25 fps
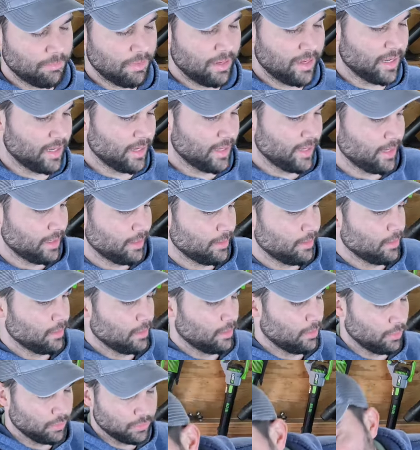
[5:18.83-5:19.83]
not going to get into the
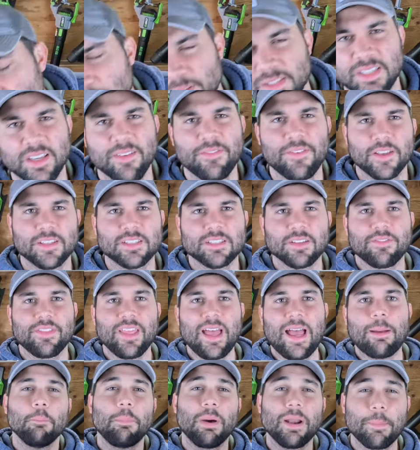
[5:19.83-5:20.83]
whole specifics of
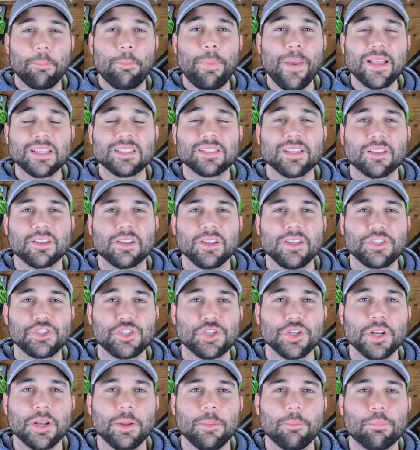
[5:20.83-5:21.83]
that, but it basically
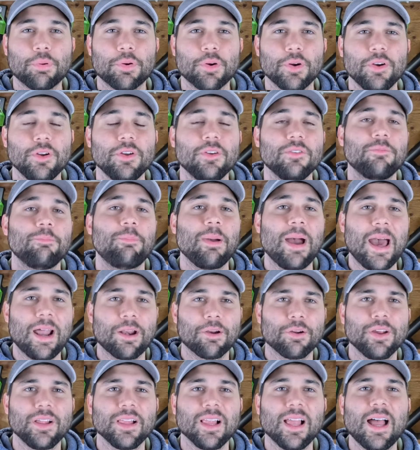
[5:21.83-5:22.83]
should improve
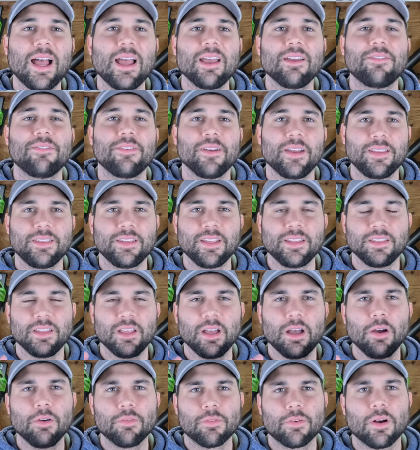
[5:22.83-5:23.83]
battery life and then
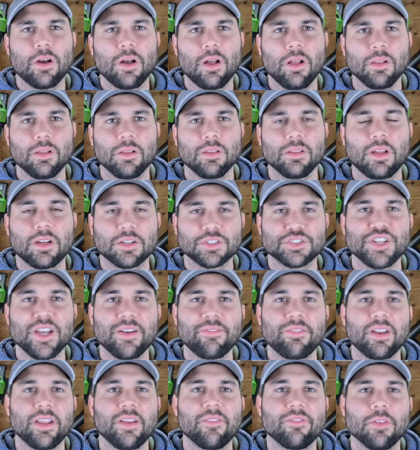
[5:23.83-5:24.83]
the overall
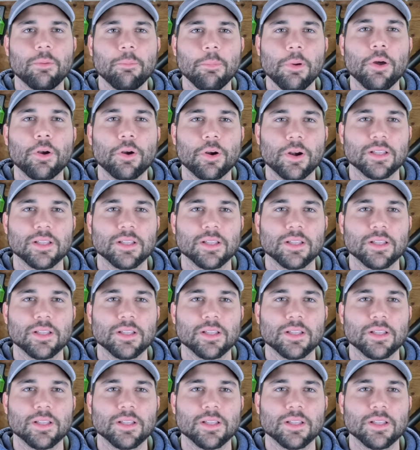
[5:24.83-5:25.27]
longevity of the motor